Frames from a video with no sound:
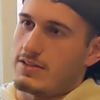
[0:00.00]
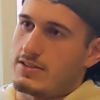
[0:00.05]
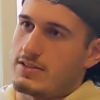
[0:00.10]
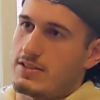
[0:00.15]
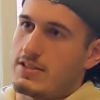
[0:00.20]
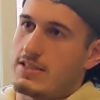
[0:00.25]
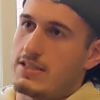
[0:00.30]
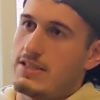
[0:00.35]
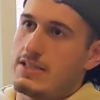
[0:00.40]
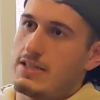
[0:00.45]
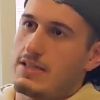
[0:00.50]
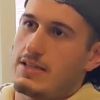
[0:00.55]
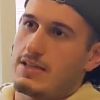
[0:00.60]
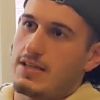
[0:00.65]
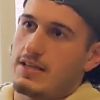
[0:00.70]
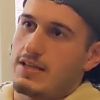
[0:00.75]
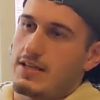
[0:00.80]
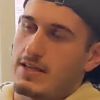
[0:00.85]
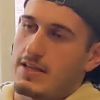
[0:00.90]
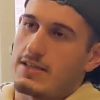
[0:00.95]
seed
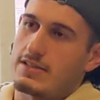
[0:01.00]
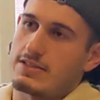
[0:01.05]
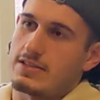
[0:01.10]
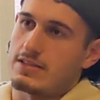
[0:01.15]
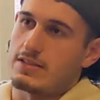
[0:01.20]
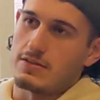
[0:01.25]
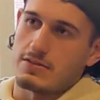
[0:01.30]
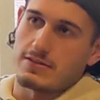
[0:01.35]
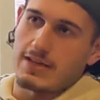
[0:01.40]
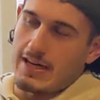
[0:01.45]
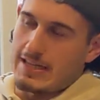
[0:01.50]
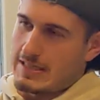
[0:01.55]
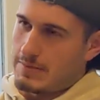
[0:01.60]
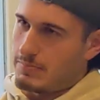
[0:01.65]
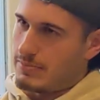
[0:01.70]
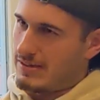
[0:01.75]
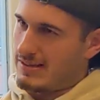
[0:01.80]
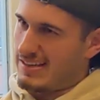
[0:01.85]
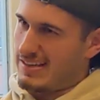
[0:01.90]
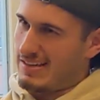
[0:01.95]
is a little tiny
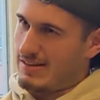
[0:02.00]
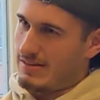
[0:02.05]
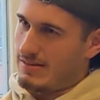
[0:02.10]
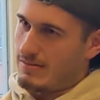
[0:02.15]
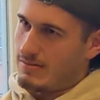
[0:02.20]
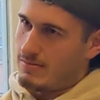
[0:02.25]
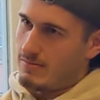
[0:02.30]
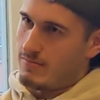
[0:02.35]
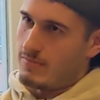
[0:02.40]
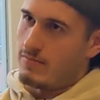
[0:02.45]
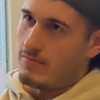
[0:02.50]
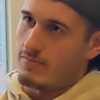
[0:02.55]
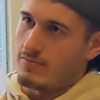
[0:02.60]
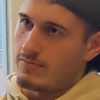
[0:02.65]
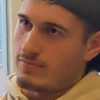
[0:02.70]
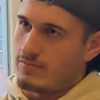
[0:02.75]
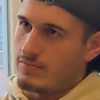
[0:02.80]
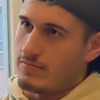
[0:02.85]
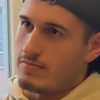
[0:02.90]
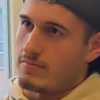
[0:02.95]
plant,
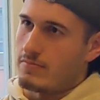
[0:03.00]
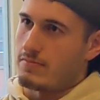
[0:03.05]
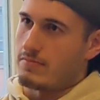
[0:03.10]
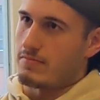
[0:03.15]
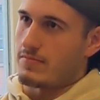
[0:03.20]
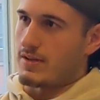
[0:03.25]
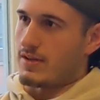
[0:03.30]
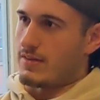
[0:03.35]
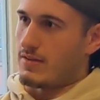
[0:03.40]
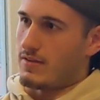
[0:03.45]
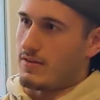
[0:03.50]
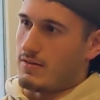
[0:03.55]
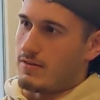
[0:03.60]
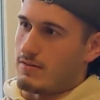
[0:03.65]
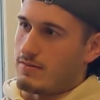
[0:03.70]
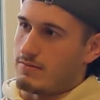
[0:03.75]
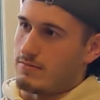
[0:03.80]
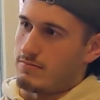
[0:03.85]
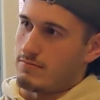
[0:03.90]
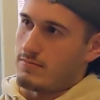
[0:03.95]
and
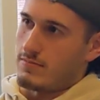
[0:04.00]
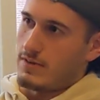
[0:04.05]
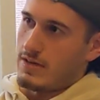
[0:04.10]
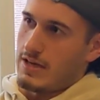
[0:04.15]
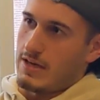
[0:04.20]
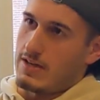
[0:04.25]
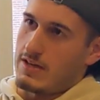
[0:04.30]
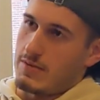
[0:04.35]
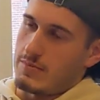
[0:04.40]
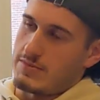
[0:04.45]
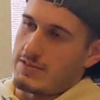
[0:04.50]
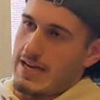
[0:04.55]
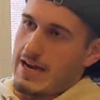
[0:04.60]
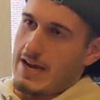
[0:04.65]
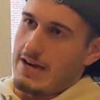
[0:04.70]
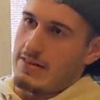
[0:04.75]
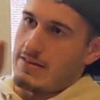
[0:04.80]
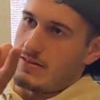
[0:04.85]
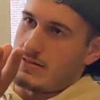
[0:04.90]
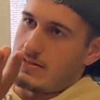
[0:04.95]
then it comes
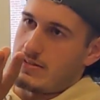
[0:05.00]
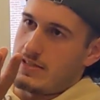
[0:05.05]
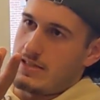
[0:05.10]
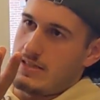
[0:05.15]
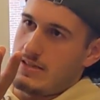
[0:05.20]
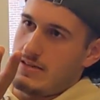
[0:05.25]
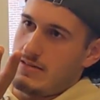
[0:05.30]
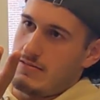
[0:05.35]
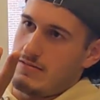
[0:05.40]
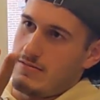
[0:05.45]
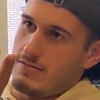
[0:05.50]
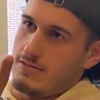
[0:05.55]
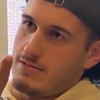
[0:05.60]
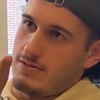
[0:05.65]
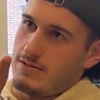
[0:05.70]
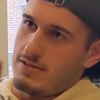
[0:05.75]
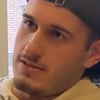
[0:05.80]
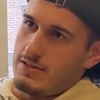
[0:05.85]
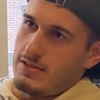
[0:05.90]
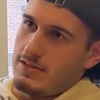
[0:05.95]
out of the seed,
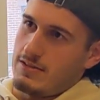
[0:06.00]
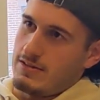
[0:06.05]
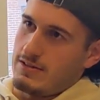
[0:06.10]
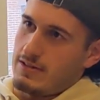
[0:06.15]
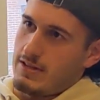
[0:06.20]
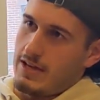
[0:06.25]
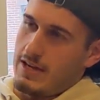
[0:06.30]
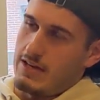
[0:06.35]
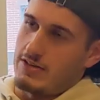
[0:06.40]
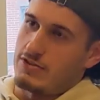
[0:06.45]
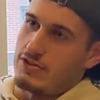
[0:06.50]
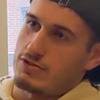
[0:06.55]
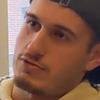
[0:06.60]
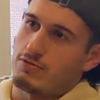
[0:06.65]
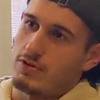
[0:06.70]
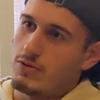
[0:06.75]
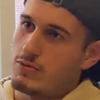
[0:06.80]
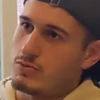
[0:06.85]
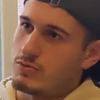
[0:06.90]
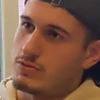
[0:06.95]
and it just
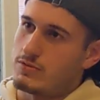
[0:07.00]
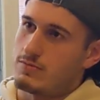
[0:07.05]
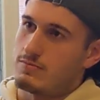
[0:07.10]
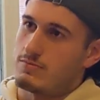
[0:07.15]
grows.